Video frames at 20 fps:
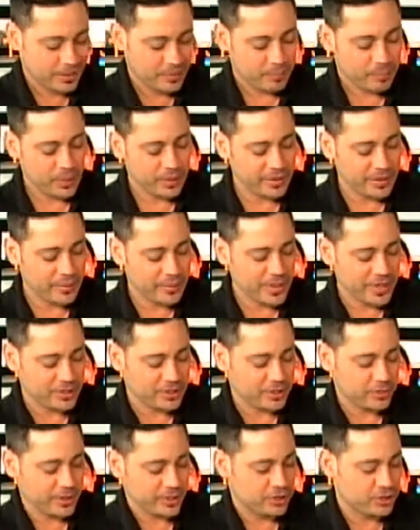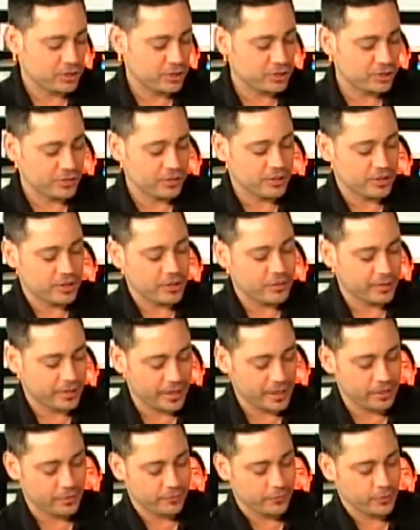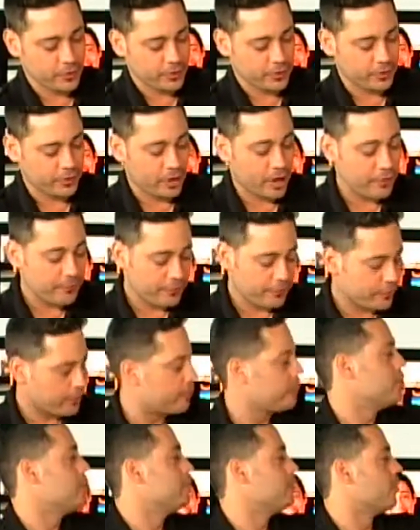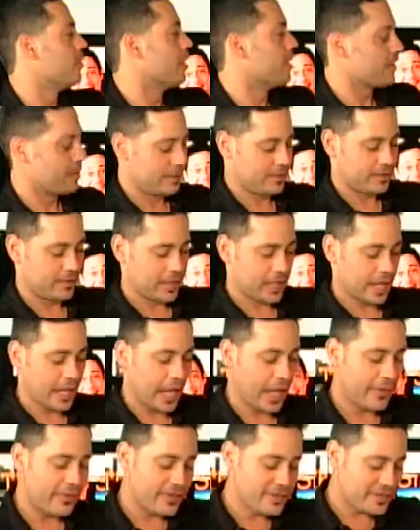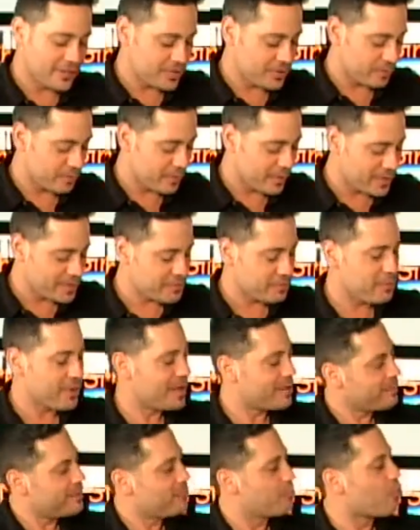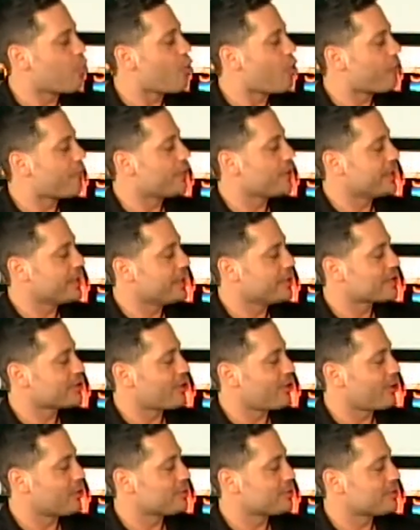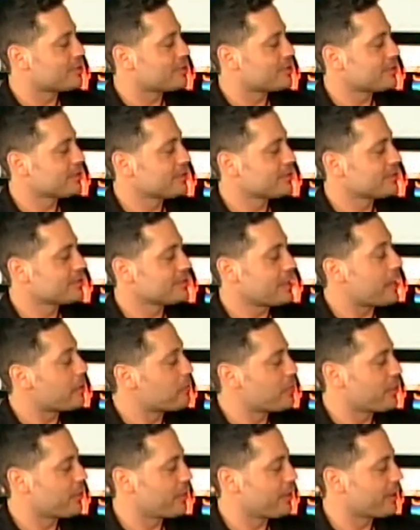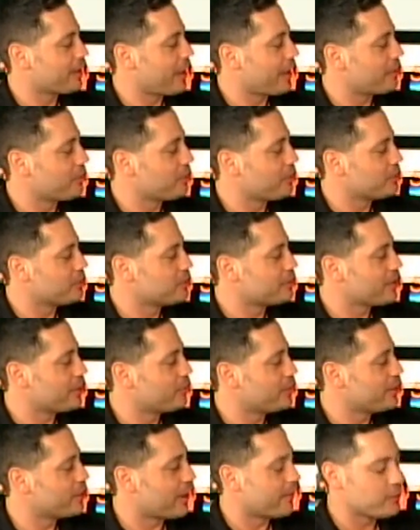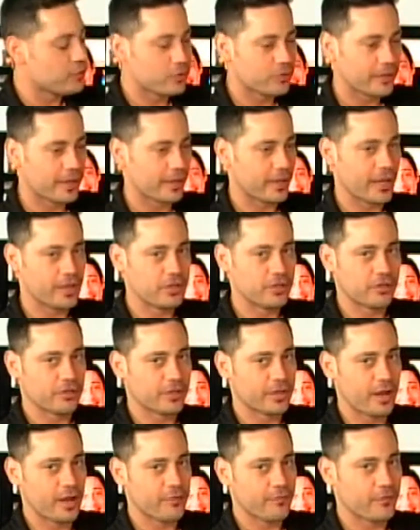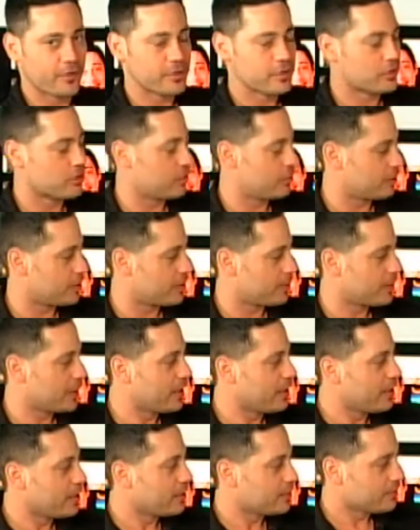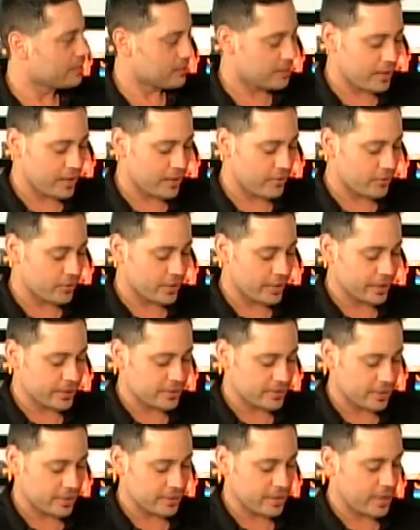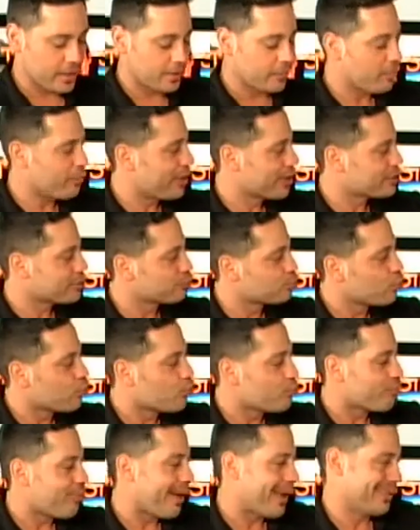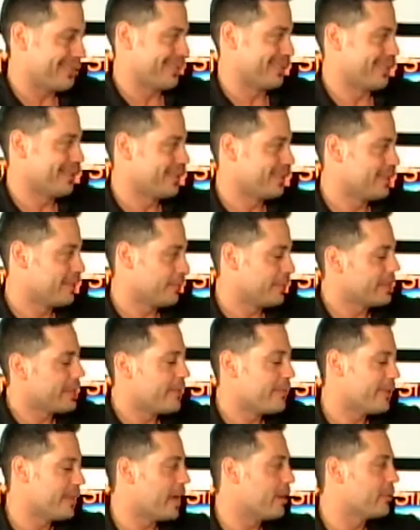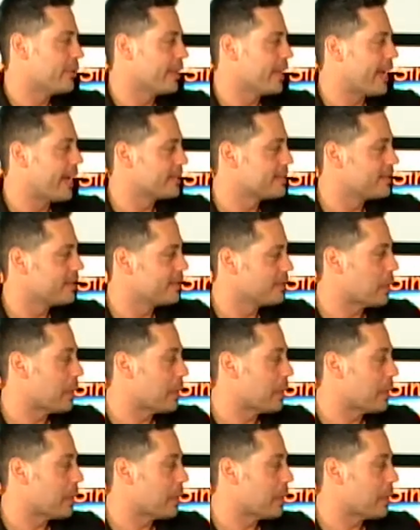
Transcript: But let me ask you a question. So you're a Southern California girl. I'm from New York. This may be more of an East Coast type of thing. I don't know. You tell me. Have you, like, any of your guy friends growing up, did they ever like say, yeah, you make some tuna pasta? But maybe not with the accent.